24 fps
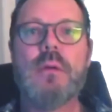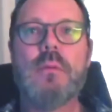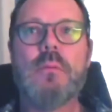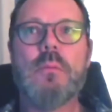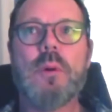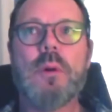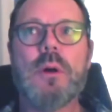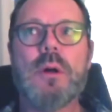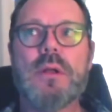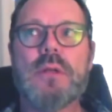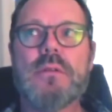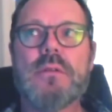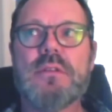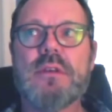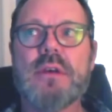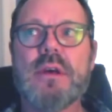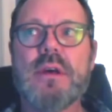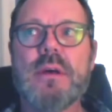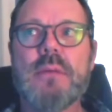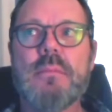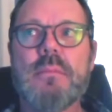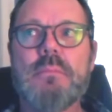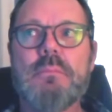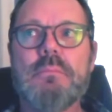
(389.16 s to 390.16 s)
but
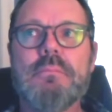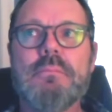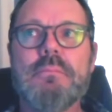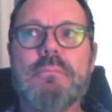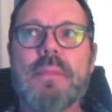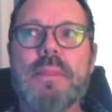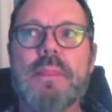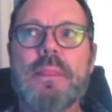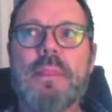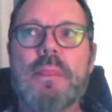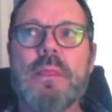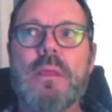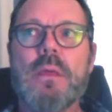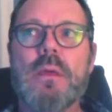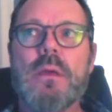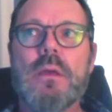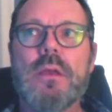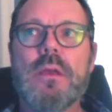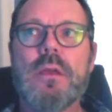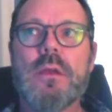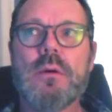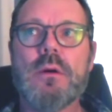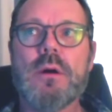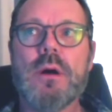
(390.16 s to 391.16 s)

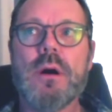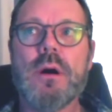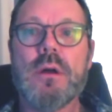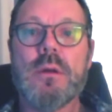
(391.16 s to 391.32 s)
you know,